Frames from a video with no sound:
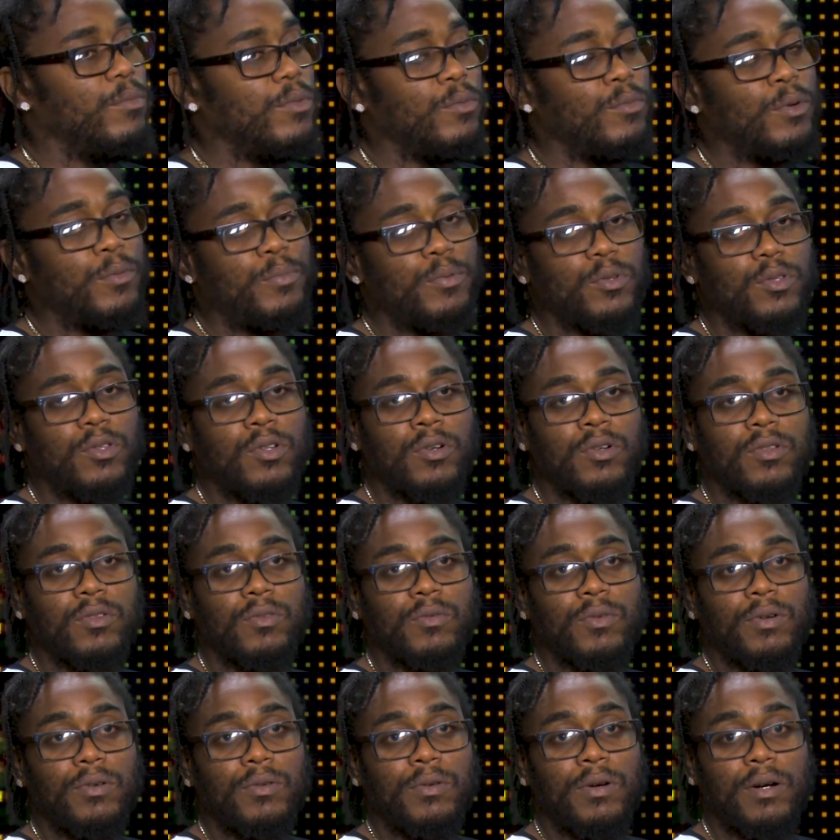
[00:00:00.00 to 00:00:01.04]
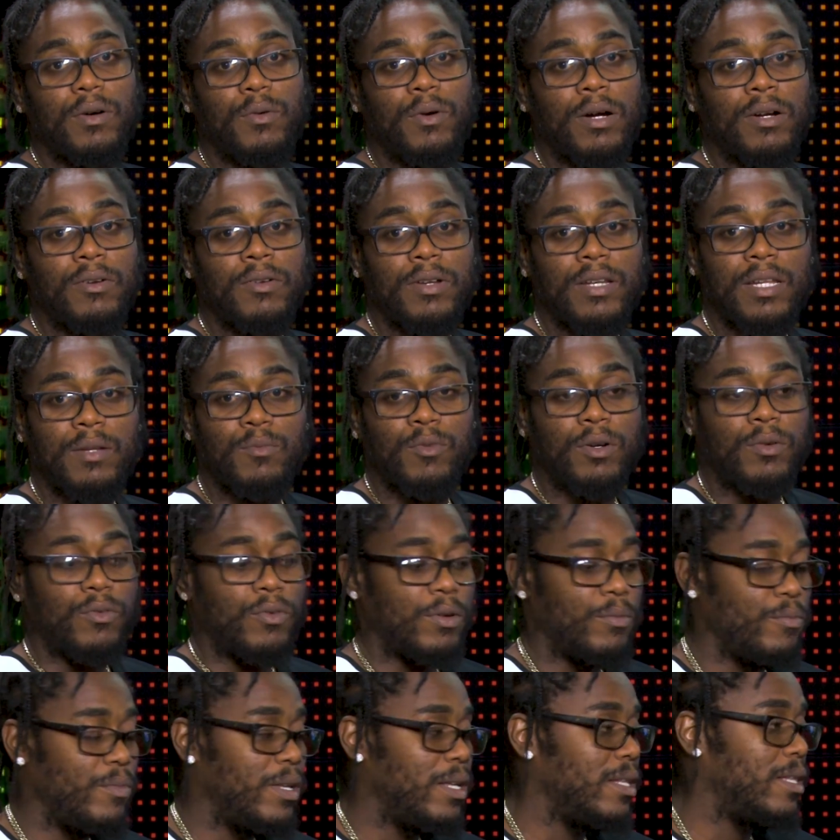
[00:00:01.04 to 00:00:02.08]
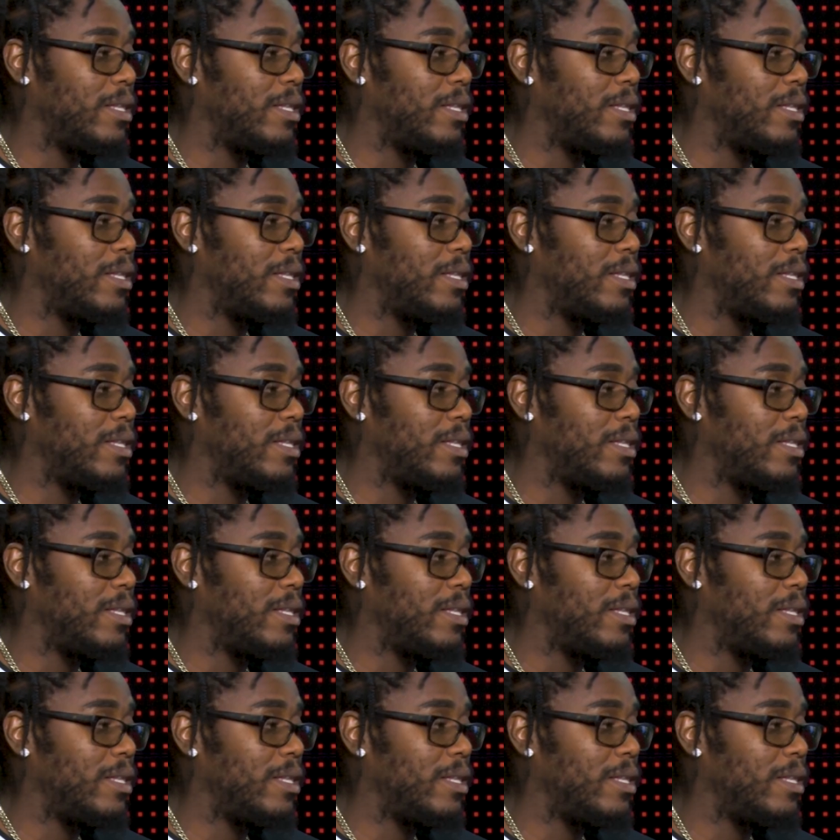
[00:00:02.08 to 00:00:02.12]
I put out one rhythm what